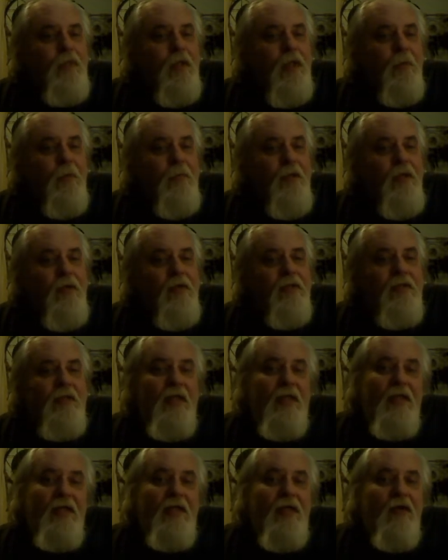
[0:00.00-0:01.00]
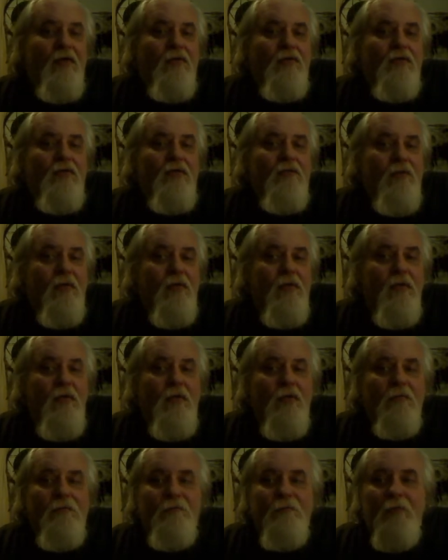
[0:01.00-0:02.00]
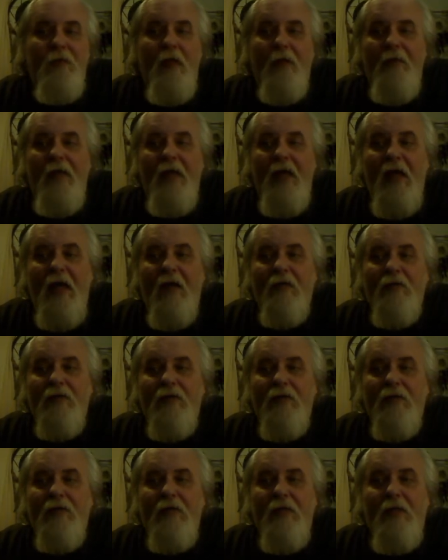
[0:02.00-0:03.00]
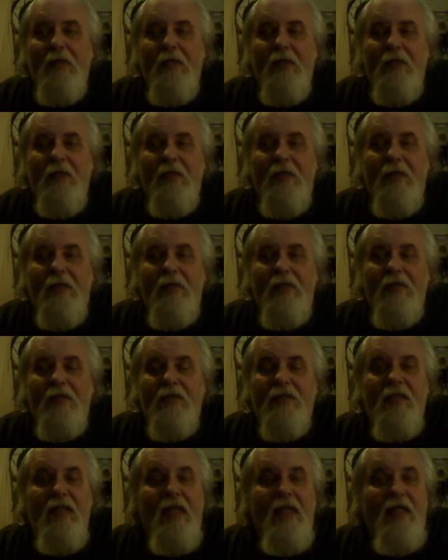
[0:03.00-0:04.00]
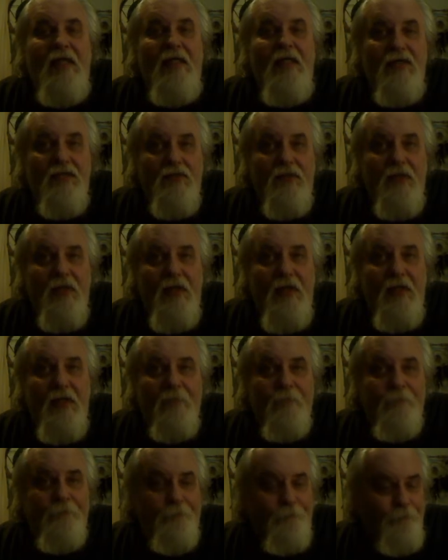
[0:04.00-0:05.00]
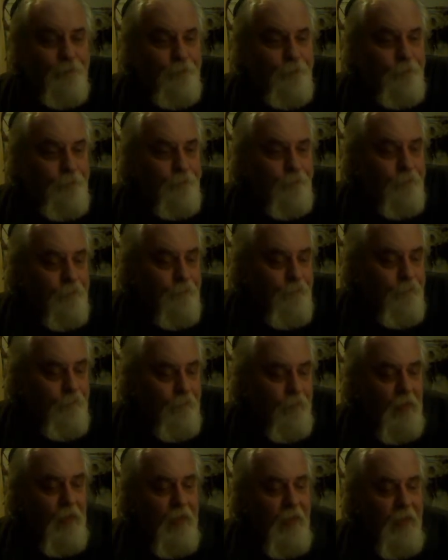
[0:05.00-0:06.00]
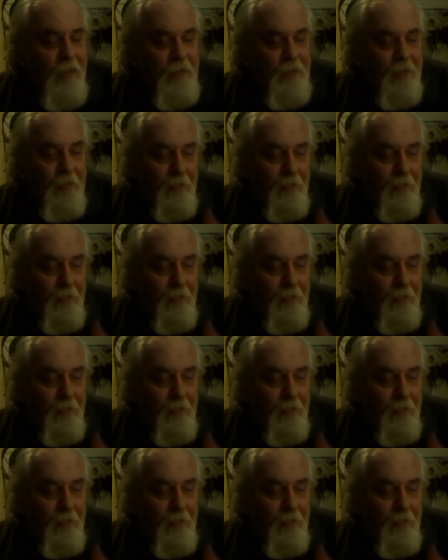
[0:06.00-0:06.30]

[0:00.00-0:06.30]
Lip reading: I'm here to tell y'all so far, I've been out since late yesterday, and